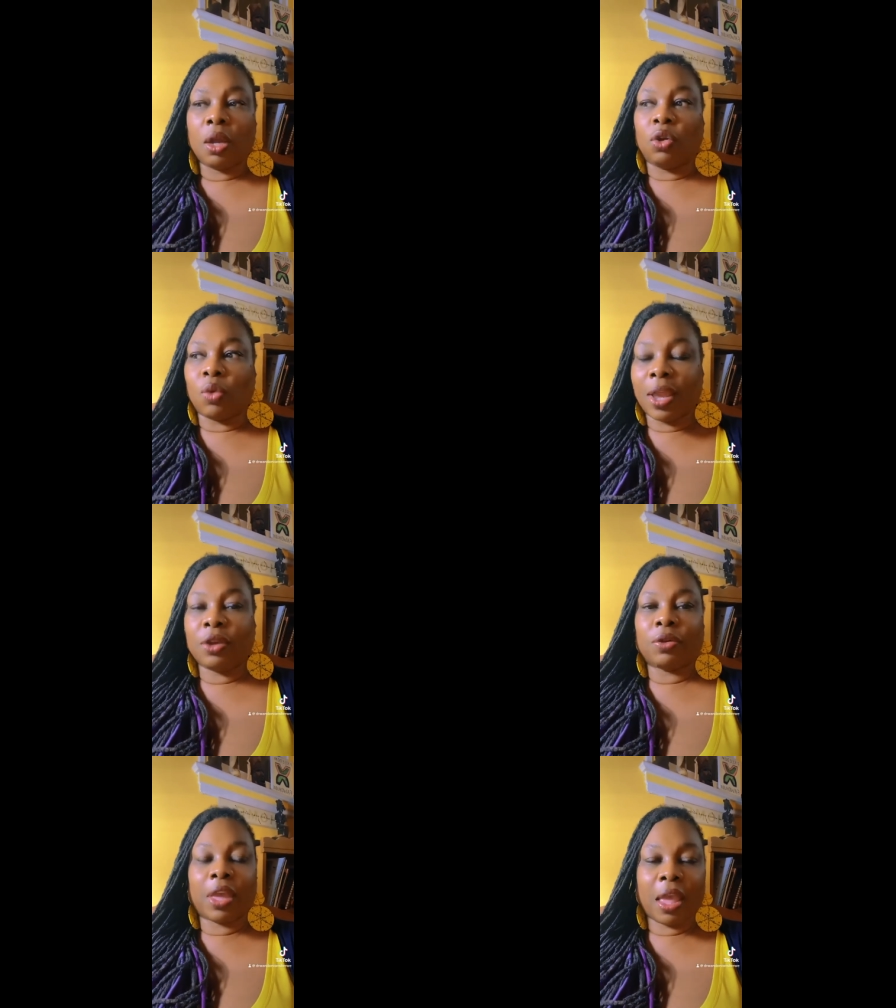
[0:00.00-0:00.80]

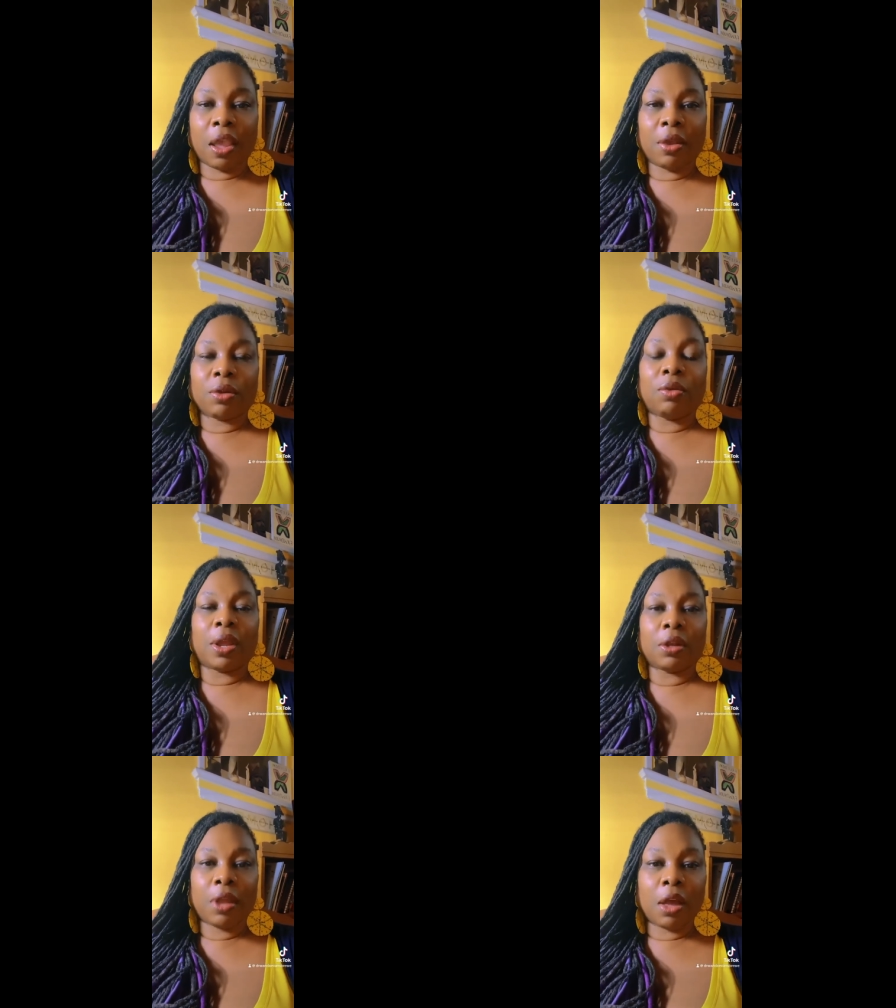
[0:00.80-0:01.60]
greater care,
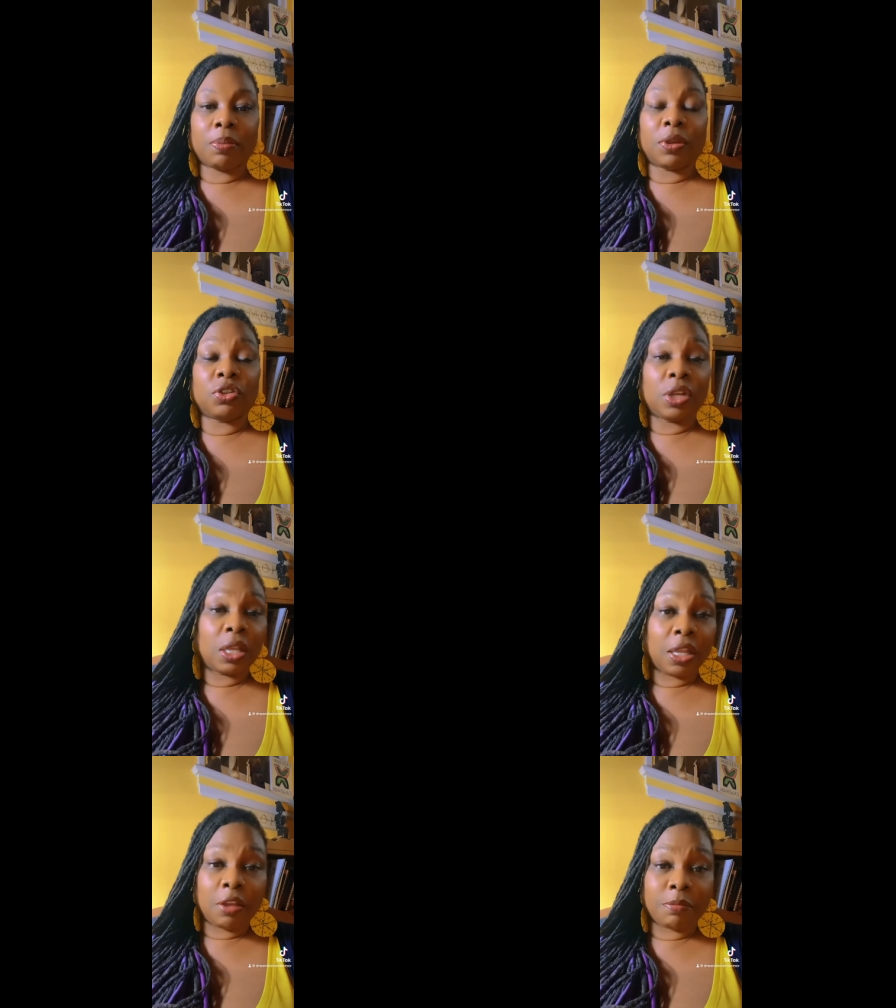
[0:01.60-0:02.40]
greater help than she
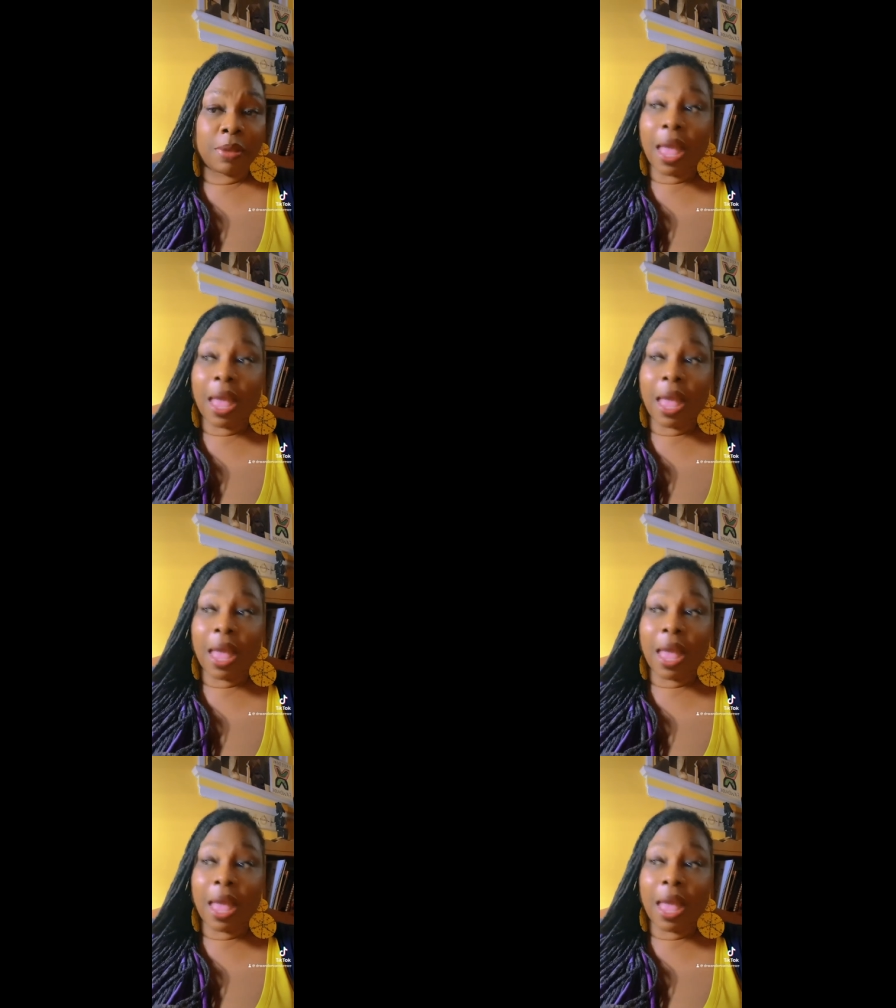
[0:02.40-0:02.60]
can give me.